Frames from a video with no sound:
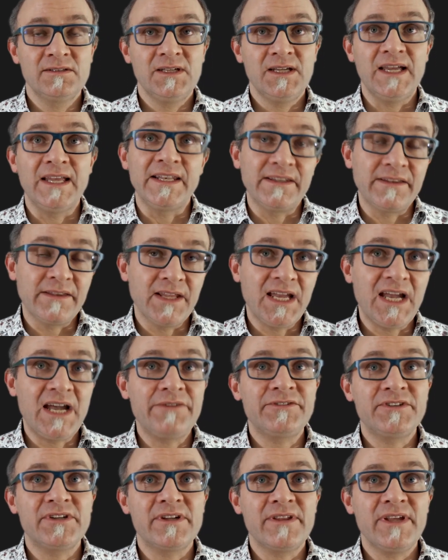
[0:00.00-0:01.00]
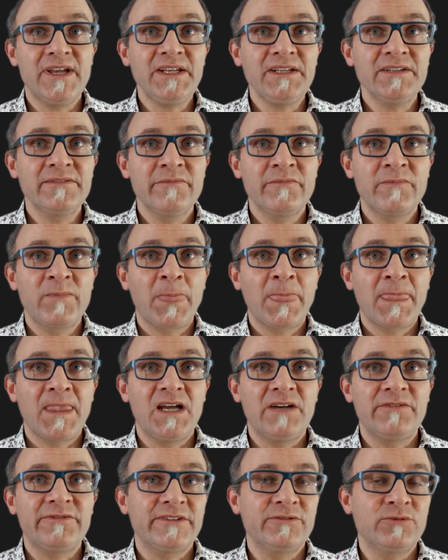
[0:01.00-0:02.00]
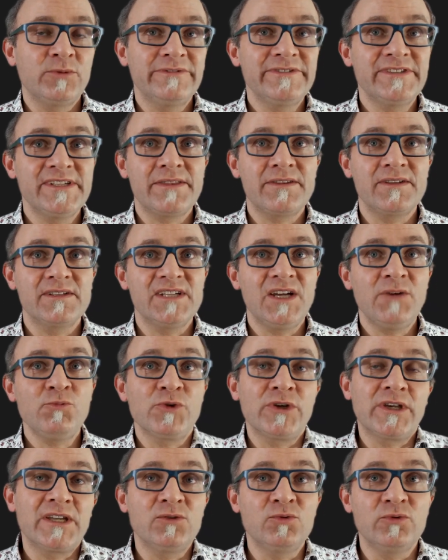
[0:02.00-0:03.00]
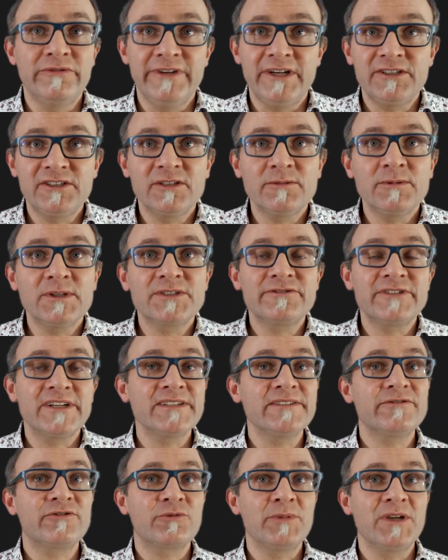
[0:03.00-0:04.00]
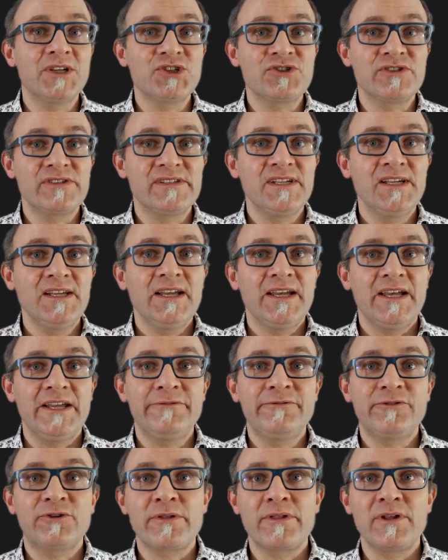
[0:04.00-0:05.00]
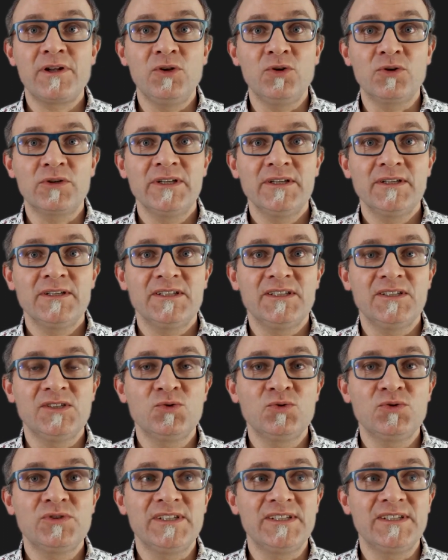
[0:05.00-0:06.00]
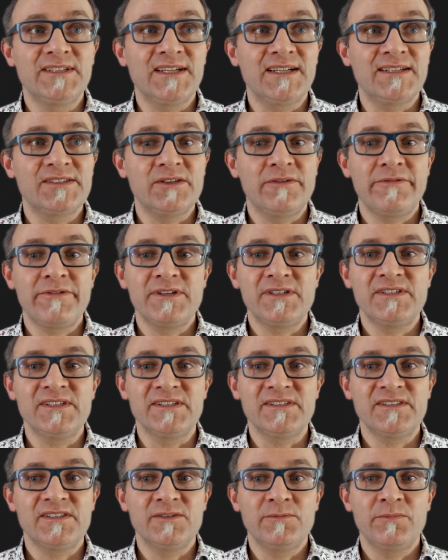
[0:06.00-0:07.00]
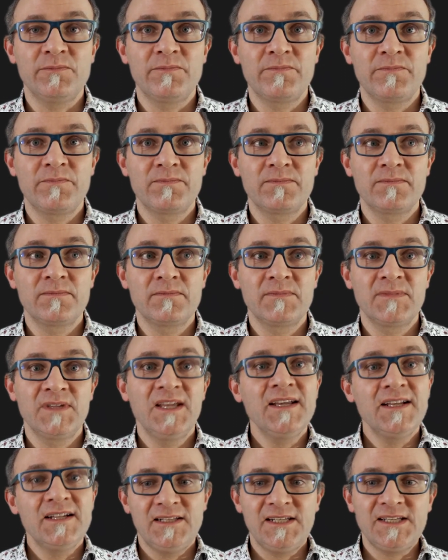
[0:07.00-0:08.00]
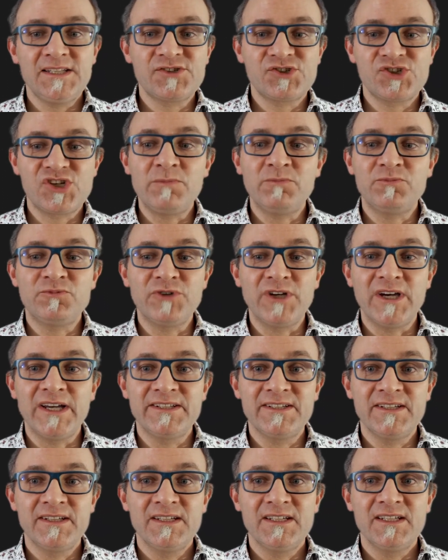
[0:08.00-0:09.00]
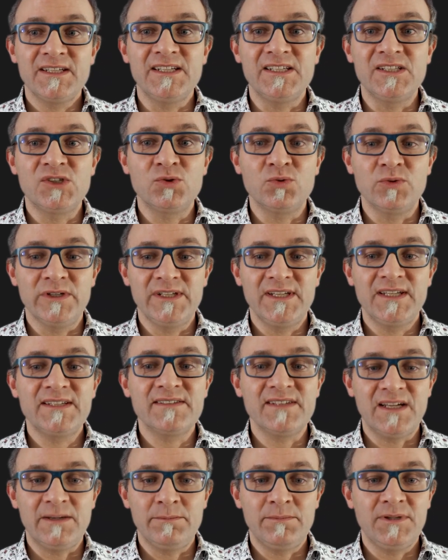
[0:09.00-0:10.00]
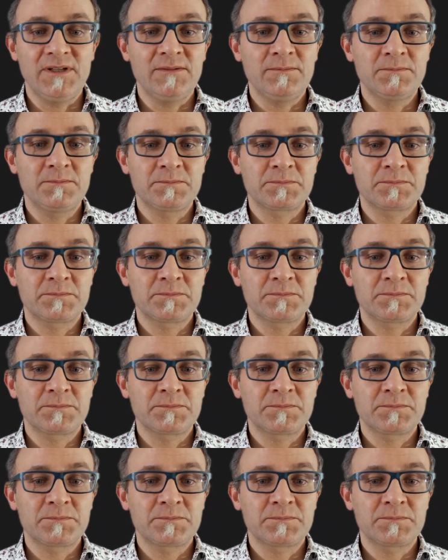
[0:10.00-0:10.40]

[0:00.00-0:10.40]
And after that, after we've set this up, we can do variable transformations and further look into details of the system. Let's jump right into an example.